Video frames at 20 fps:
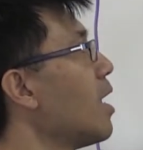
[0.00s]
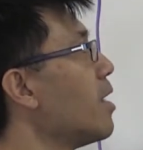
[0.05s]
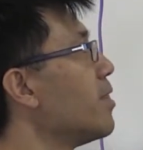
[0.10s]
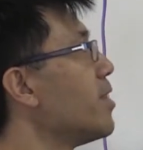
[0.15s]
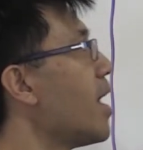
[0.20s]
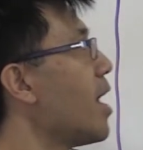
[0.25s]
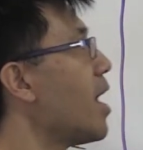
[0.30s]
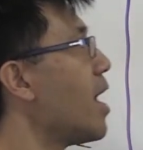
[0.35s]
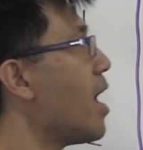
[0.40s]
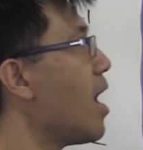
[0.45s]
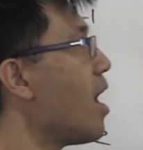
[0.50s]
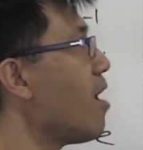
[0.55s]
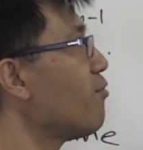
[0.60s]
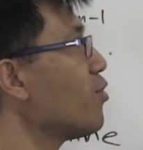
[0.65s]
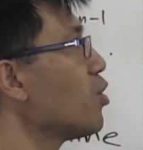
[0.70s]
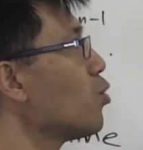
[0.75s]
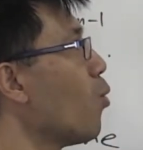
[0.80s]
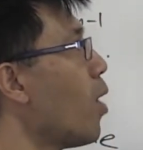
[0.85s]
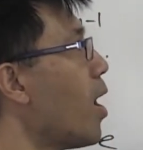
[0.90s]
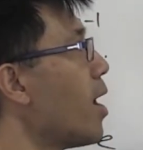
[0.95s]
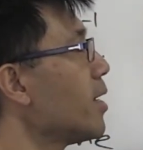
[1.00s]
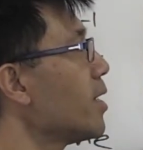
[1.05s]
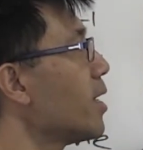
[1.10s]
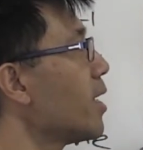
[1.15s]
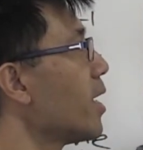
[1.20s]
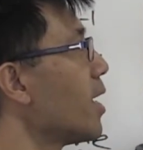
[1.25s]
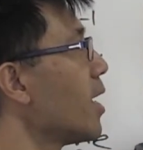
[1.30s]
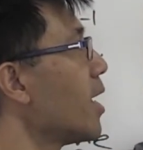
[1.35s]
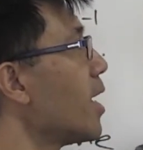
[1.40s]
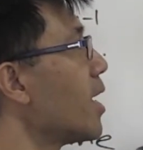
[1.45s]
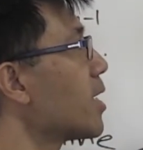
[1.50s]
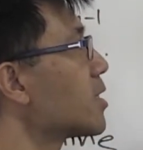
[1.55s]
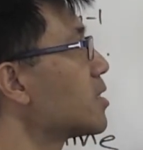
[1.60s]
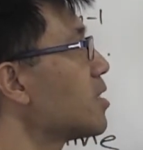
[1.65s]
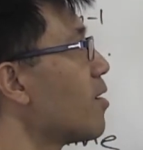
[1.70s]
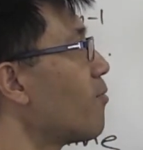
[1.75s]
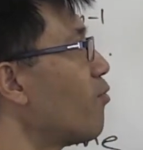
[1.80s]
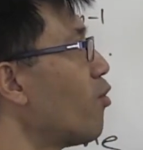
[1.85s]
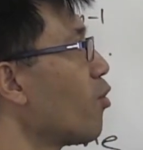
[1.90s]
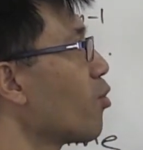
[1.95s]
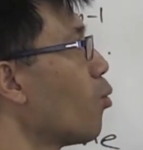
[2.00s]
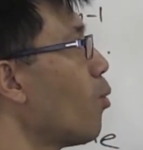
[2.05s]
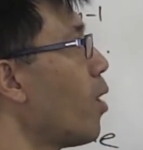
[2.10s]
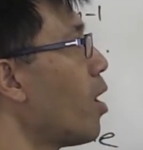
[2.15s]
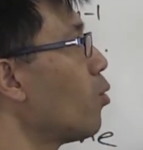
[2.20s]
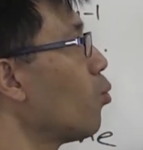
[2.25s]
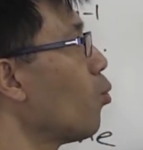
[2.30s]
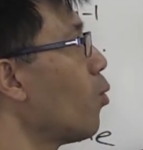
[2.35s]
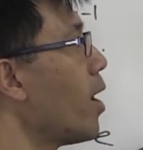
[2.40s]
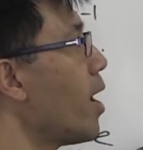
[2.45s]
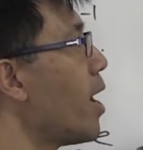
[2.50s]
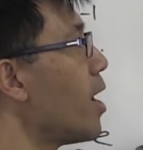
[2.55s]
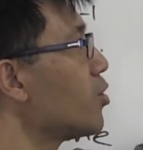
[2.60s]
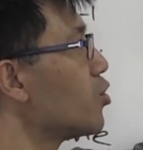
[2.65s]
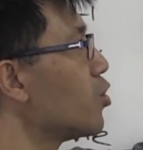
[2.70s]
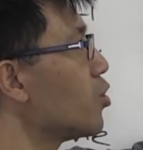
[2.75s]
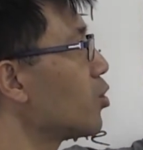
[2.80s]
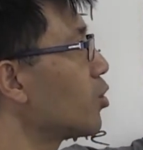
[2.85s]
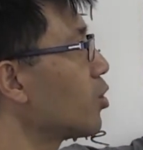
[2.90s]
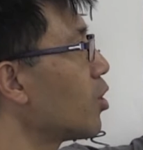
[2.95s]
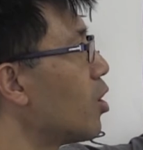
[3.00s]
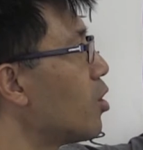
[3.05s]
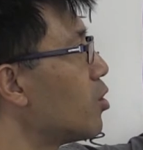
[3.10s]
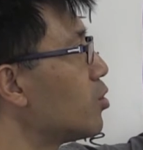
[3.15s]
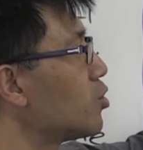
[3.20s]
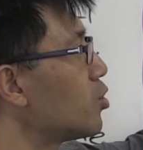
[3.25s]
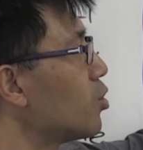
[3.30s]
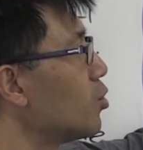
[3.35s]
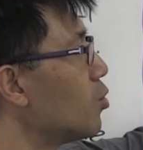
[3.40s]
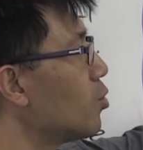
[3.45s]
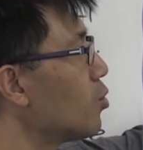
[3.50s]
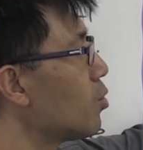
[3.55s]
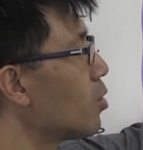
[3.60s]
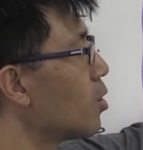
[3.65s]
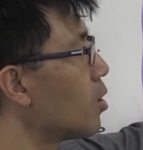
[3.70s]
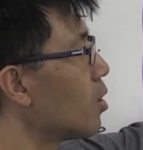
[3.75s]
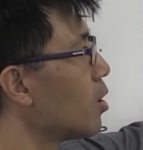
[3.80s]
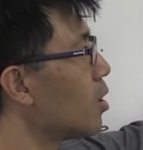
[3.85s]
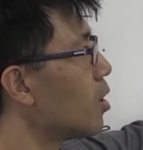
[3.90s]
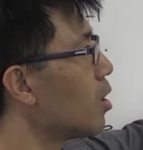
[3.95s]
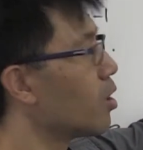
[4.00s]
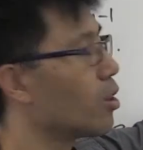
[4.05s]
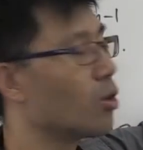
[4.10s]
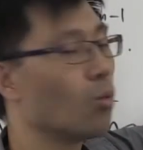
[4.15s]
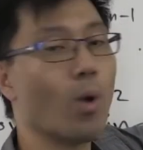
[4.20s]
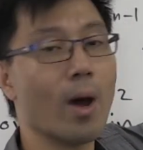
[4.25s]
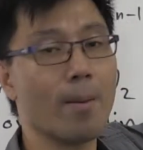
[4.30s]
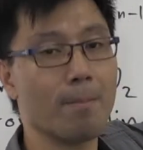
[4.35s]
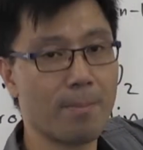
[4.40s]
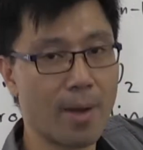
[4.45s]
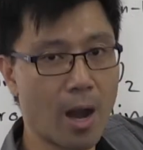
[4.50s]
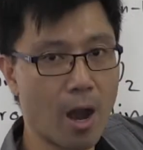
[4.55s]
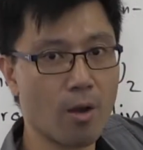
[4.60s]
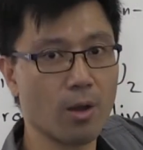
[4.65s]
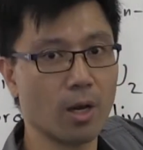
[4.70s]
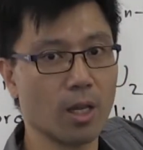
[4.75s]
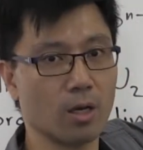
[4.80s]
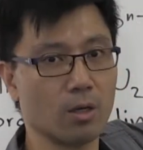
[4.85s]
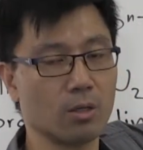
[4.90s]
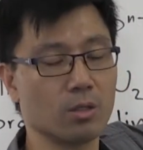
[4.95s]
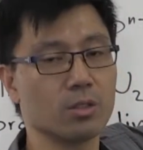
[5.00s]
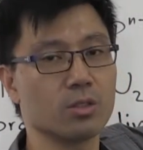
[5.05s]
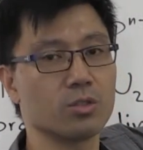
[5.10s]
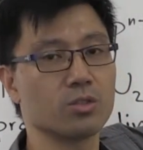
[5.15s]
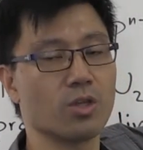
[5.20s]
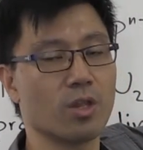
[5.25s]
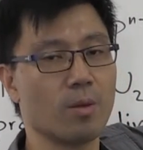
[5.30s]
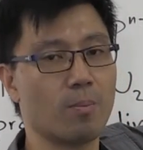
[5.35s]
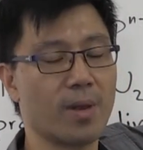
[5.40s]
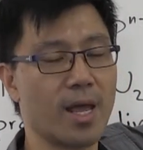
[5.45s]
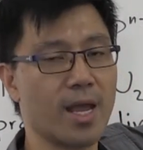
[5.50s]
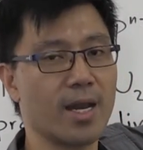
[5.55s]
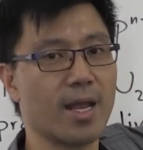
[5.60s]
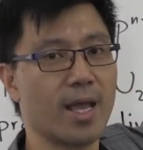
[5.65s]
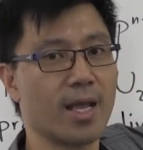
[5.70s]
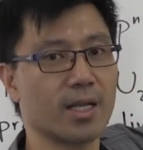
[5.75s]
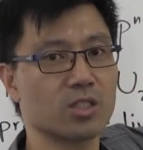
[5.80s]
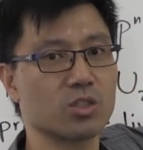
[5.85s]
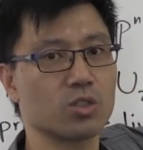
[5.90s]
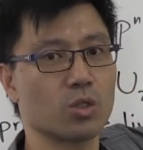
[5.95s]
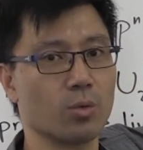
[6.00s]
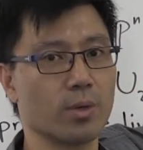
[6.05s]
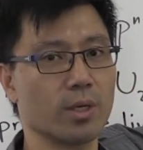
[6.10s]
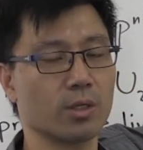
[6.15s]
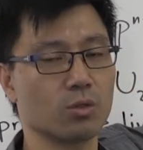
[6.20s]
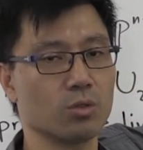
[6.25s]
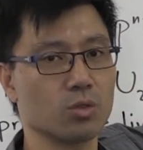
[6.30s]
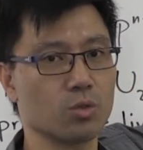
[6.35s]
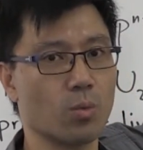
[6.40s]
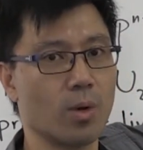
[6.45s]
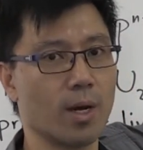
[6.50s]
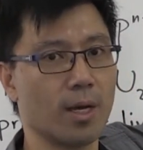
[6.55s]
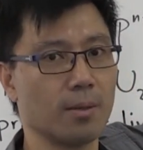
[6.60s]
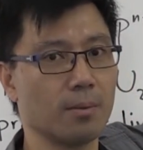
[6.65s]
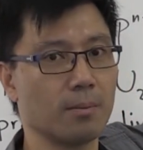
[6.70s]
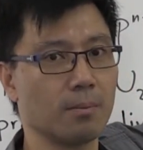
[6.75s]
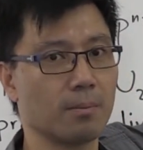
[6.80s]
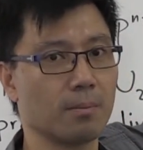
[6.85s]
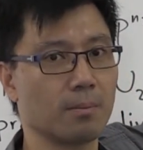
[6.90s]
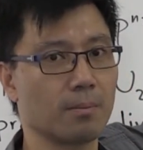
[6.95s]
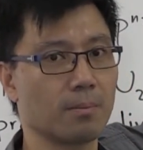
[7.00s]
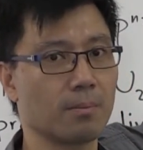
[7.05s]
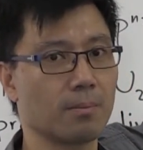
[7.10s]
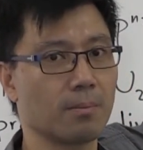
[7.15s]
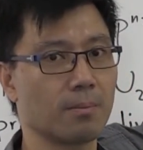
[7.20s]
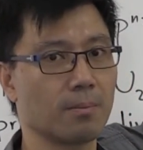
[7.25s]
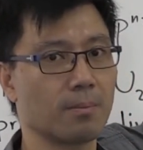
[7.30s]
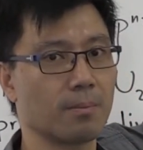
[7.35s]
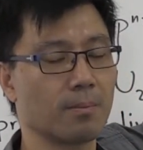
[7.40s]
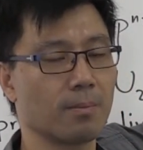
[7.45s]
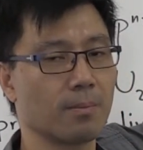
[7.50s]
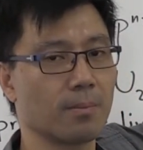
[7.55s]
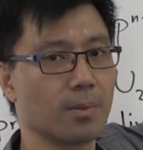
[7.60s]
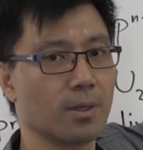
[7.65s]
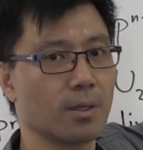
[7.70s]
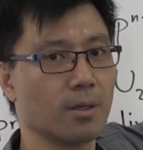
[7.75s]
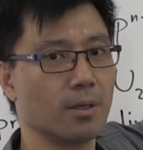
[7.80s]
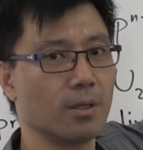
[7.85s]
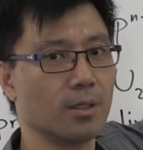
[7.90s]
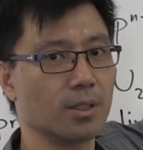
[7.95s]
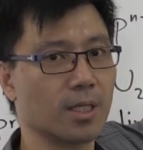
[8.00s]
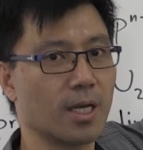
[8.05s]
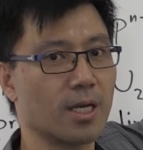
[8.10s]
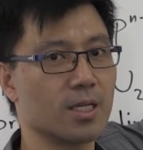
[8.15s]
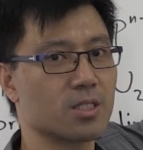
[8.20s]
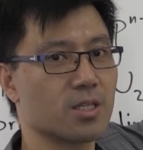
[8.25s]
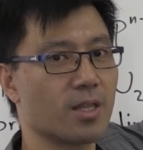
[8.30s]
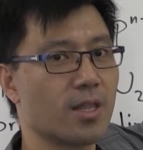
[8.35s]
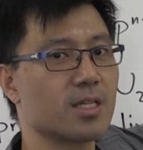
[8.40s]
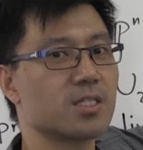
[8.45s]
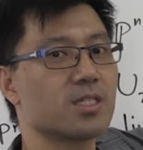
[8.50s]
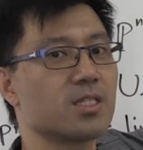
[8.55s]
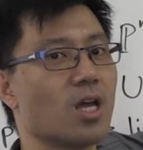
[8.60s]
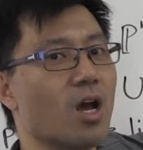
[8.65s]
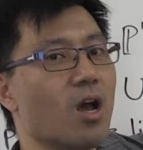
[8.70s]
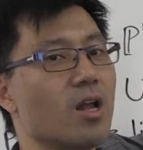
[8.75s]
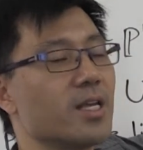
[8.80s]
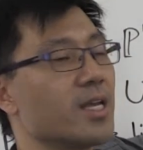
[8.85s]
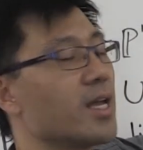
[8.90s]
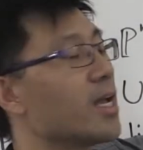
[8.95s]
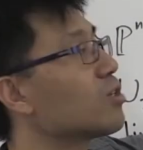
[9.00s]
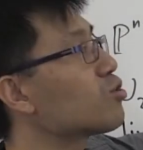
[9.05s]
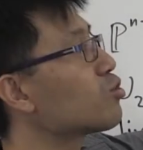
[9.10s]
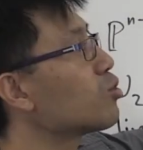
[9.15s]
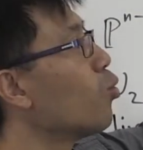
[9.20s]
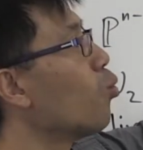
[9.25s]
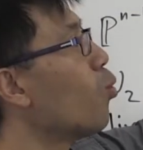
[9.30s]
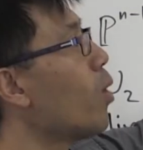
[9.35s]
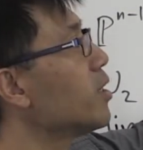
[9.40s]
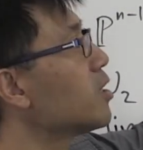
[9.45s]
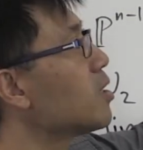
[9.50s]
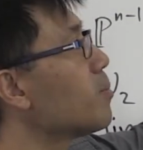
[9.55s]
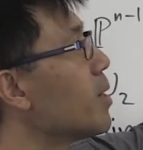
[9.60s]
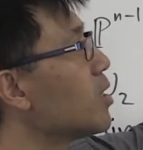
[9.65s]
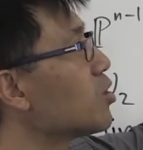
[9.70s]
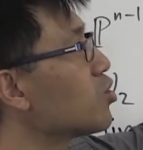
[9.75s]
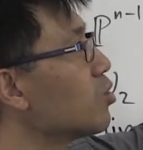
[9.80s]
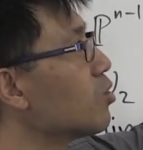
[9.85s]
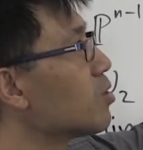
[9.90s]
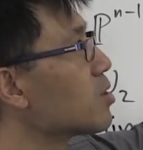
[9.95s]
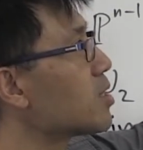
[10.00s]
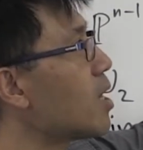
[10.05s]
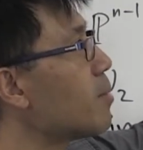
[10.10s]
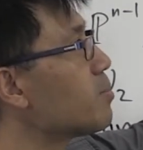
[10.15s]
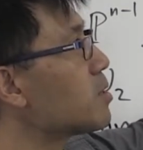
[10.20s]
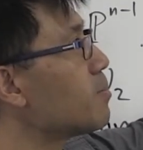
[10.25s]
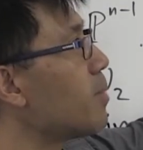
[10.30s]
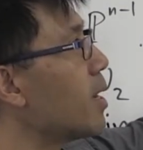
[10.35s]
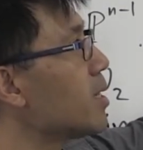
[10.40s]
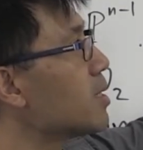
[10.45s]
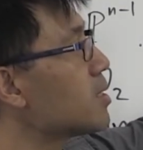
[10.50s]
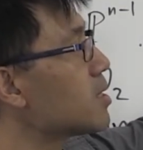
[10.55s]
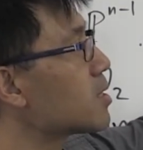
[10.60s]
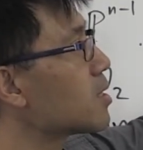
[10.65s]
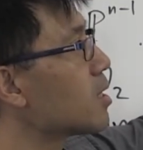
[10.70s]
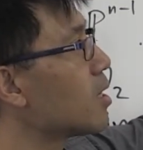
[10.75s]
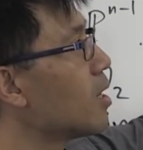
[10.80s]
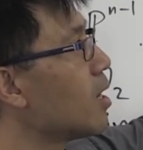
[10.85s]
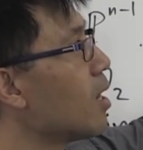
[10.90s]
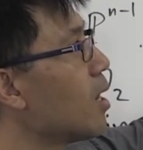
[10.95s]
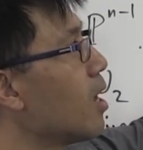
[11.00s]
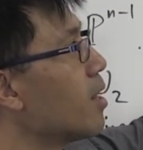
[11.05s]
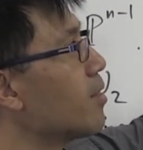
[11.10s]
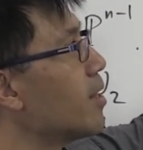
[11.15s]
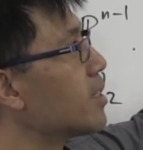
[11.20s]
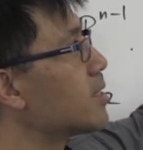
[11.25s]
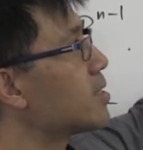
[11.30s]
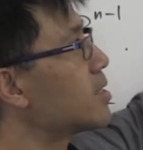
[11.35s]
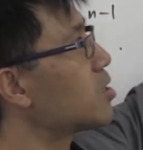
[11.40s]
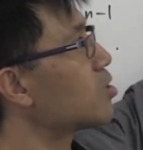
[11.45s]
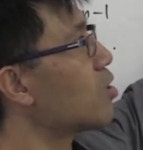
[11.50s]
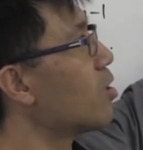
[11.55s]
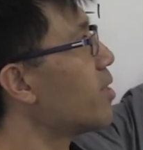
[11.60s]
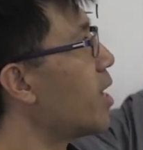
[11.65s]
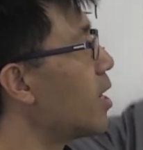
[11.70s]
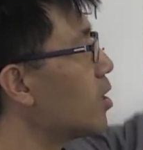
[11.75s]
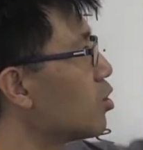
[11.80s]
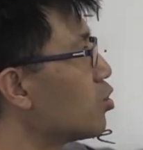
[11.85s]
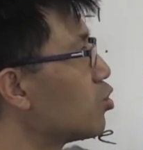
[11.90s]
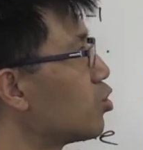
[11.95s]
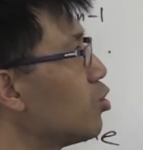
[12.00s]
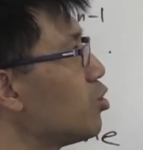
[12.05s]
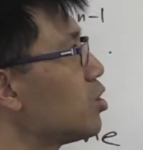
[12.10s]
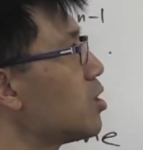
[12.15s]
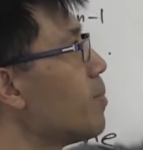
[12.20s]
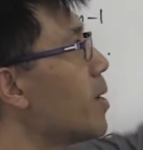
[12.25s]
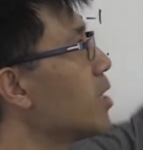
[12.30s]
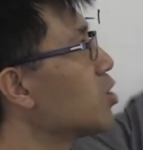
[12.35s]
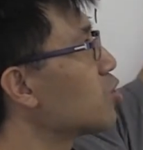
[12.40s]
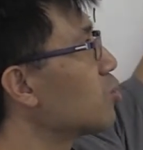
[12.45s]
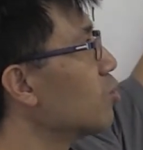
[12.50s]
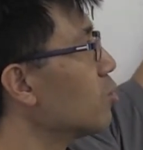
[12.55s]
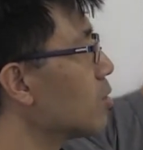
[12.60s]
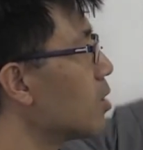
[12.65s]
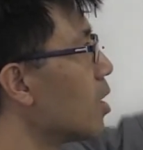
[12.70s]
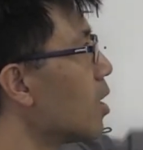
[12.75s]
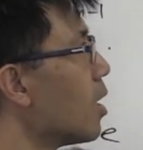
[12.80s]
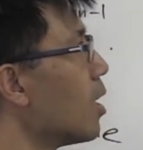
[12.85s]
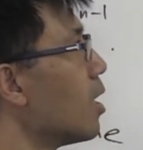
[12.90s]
They're every one except for the one where you go to the one parallel to the plane x2 equals 1. Okay, so that's the only extra one-dimensional subspace that sits on that two-dimensional